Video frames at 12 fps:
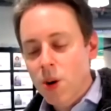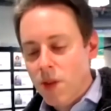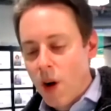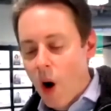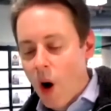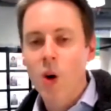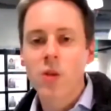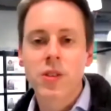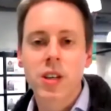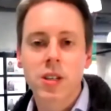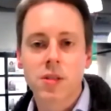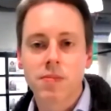of all of
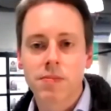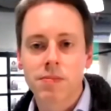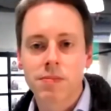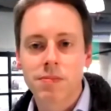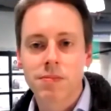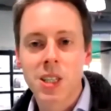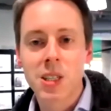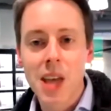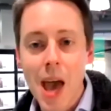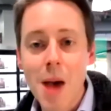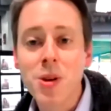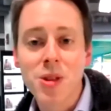this is
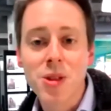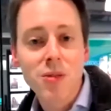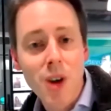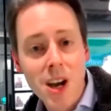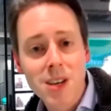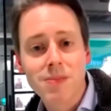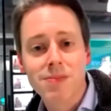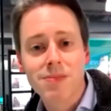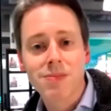empathy, right?